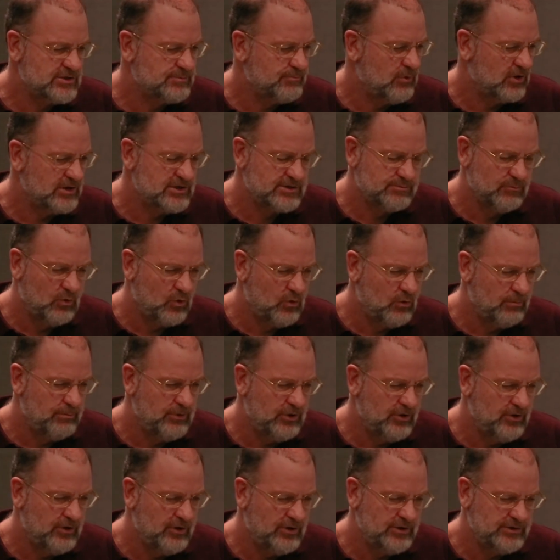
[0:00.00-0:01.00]
by small
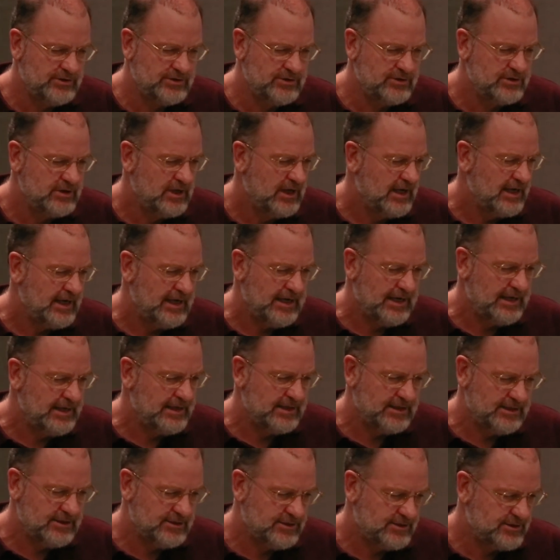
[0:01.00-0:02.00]
birds
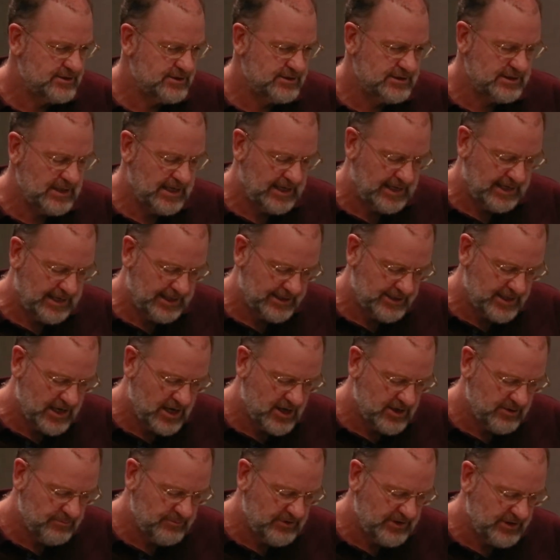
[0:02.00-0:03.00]
is
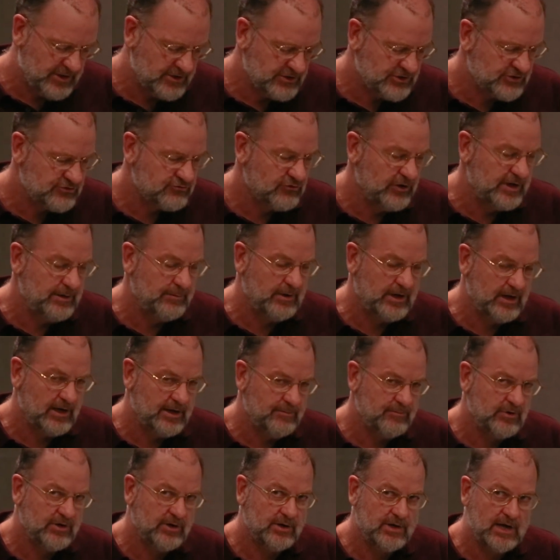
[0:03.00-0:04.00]
going to be extremely
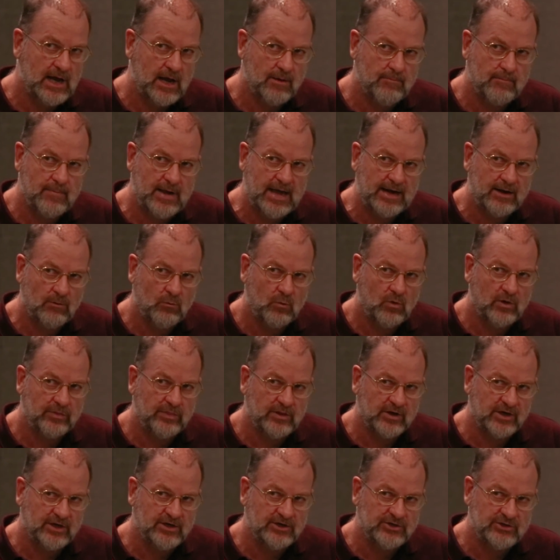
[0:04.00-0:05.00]
limited, no matter what
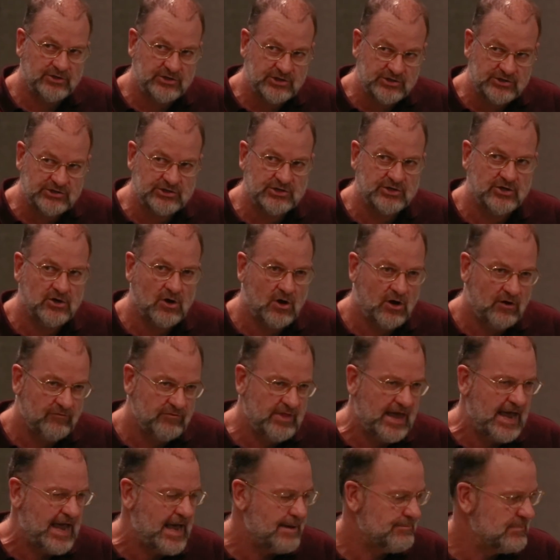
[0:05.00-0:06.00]
the condition of the
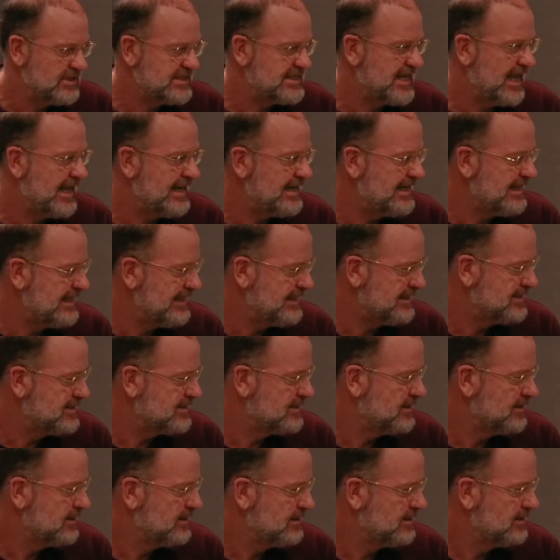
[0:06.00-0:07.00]
habitat is.
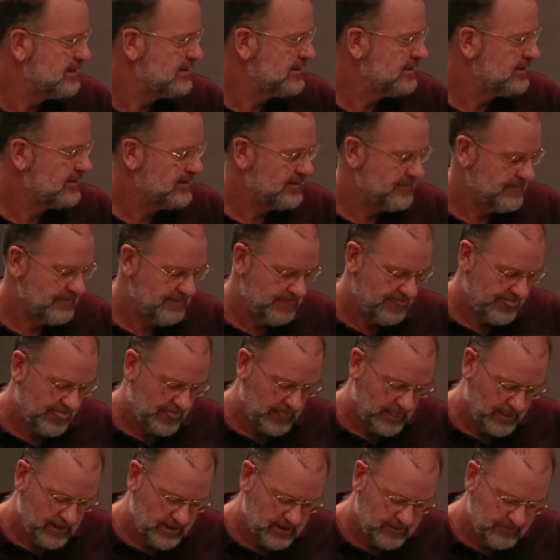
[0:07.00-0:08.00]

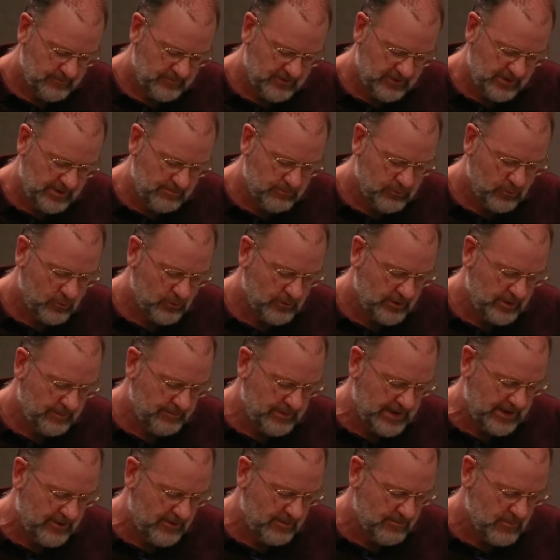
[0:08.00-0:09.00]
Very important to
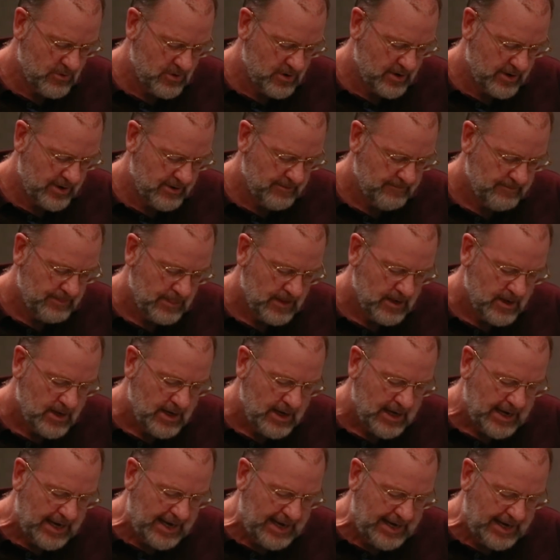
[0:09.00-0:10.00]
bear in mind.
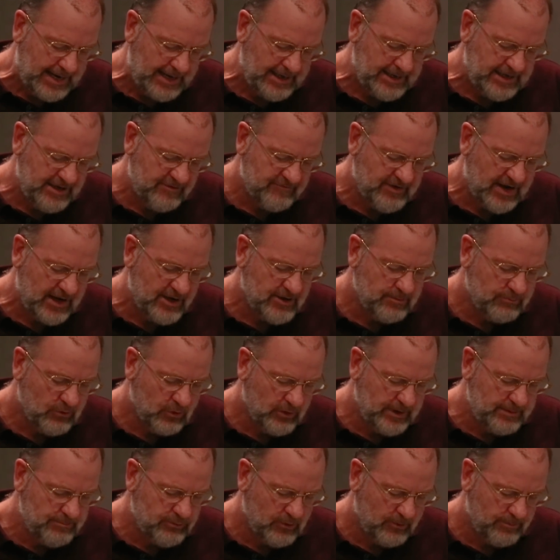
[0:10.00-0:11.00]
Invaluable
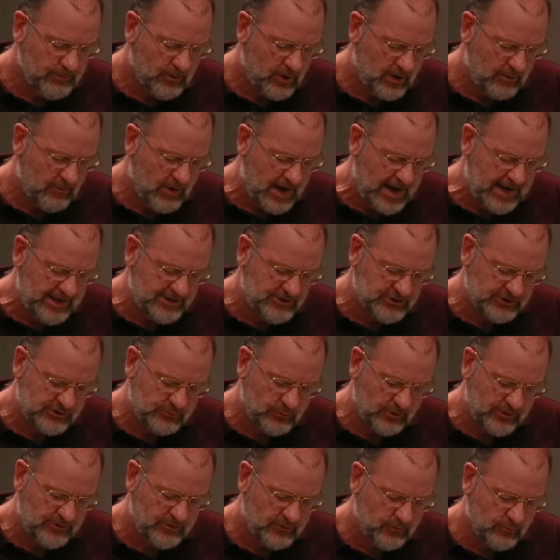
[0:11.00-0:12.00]
input by rangers
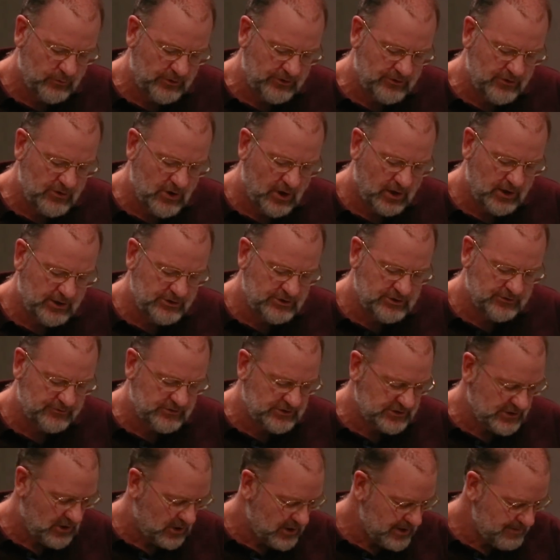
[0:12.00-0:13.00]
with knowledge of
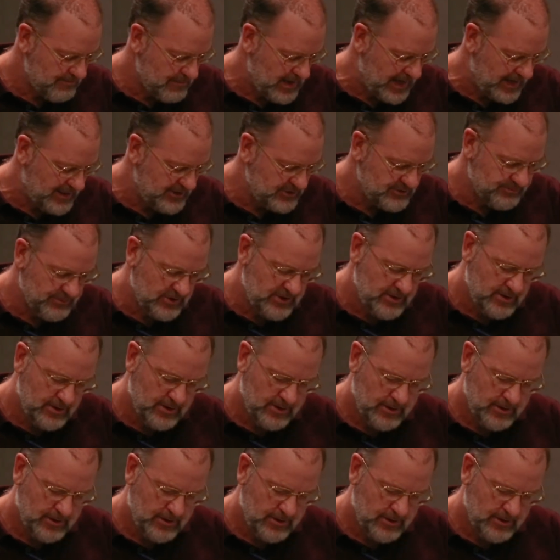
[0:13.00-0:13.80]
site management,